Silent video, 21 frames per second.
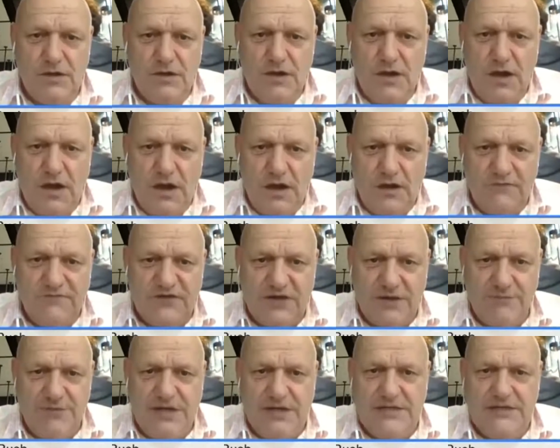
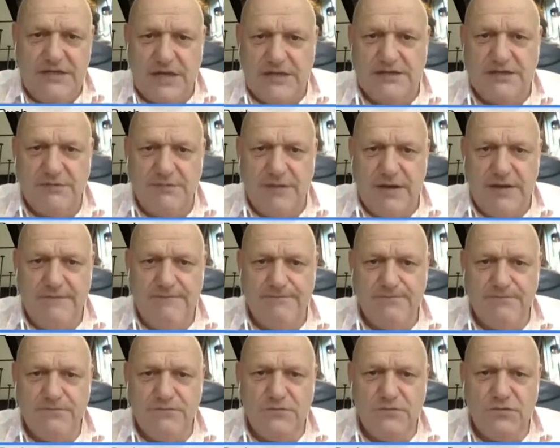somebody said to me,
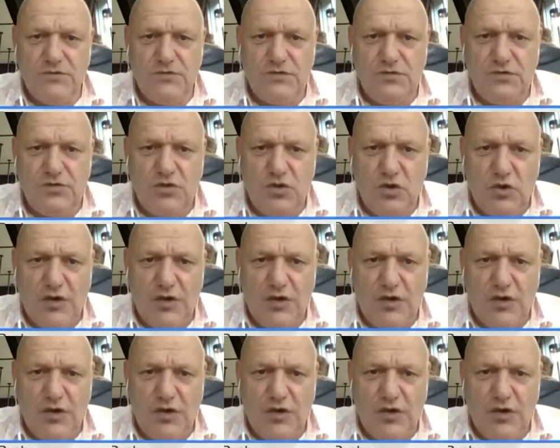you can